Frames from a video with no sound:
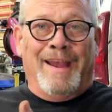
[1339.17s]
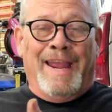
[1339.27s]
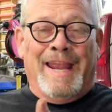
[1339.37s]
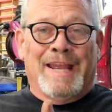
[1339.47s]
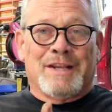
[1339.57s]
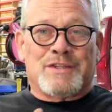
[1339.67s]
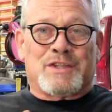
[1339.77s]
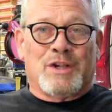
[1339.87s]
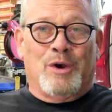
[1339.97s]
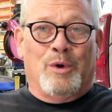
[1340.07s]
And
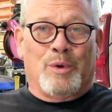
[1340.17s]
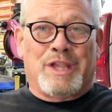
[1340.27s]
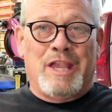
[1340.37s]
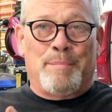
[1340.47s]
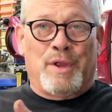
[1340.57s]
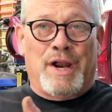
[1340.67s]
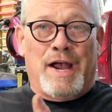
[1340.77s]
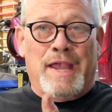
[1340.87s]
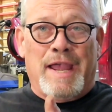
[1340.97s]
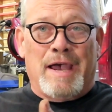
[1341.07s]
so keep an
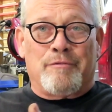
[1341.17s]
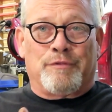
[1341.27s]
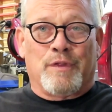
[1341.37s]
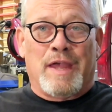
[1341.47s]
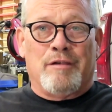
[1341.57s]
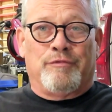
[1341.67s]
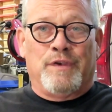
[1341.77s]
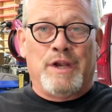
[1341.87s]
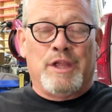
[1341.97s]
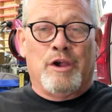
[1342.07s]
eye out for that
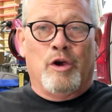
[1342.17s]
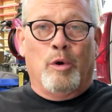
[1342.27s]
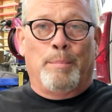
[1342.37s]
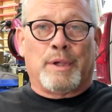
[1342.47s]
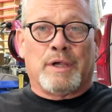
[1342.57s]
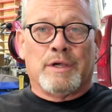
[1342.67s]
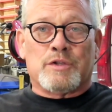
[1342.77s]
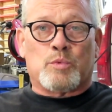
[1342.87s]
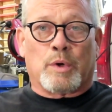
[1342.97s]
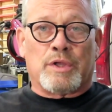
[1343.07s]
video,
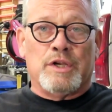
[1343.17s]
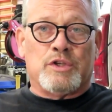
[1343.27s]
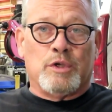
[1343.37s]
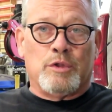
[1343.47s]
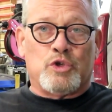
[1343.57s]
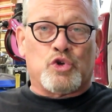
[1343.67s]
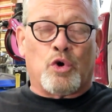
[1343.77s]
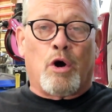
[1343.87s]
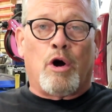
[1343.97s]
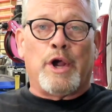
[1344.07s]
because we're going to do the
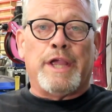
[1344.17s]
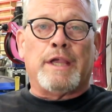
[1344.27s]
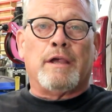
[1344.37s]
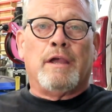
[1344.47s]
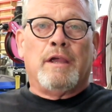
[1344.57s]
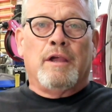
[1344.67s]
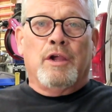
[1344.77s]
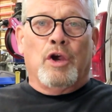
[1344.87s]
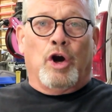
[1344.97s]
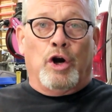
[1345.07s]
drawing
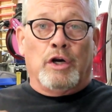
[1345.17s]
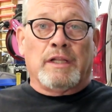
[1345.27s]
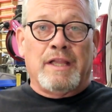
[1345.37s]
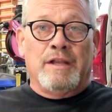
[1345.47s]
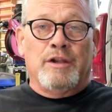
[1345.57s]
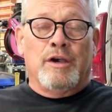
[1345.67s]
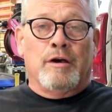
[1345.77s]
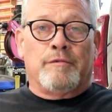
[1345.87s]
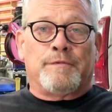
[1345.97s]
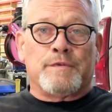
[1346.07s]
early
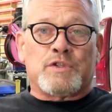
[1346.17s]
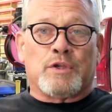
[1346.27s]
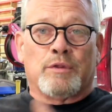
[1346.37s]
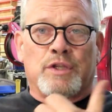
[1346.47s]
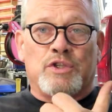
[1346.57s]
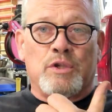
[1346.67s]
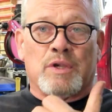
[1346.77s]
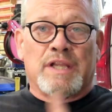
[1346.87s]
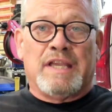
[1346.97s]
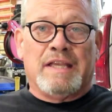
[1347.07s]
enough so that you
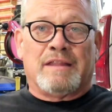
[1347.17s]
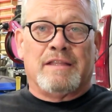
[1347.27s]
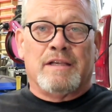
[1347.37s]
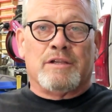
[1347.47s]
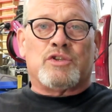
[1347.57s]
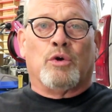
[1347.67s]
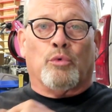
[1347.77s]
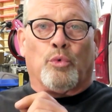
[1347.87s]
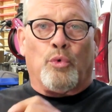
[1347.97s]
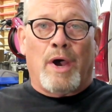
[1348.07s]
can get this
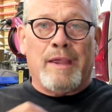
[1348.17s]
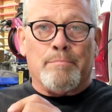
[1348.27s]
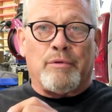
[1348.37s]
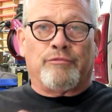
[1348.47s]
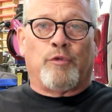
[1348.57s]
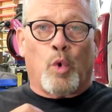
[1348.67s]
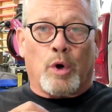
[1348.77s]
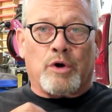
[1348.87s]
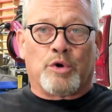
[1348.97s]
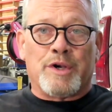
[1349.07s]
right
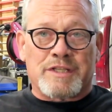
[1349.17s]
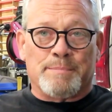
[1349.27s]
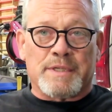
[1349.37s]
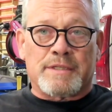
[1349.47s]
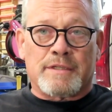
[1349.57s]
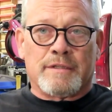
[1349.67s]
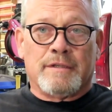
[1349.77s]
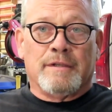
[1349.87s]
before Christmas.